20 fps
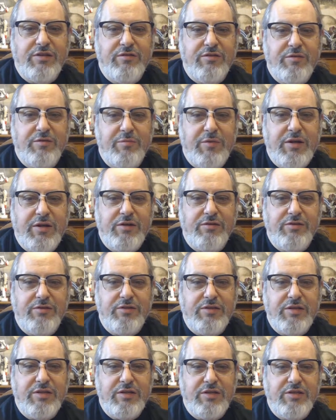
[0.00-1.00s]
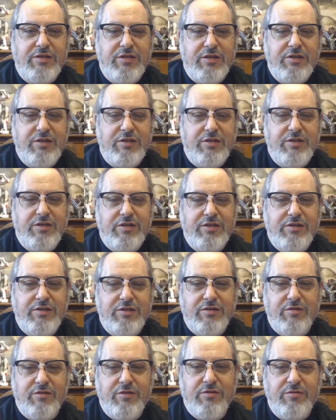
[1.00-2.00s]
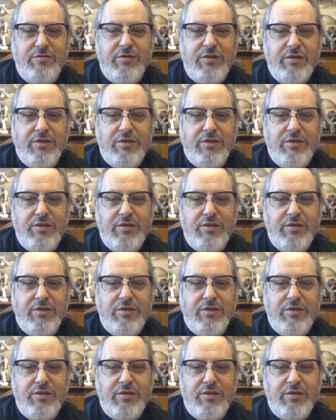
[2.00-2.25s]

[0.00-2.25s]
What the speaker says: of that model instead of changing it to 0.